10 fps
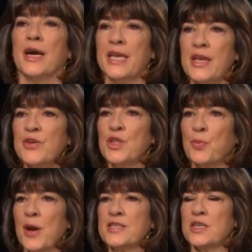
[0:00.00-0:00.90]
Even the
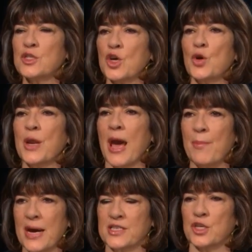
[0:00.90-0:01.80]
president's own
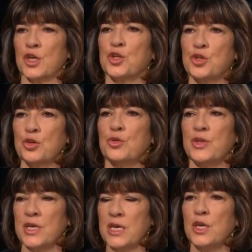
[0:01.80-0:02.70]
ambassador to
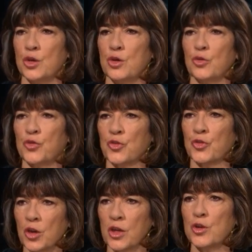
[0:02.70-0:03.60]
the EU,
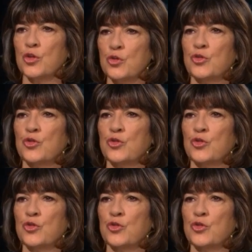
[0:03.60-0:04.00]
Sondland, who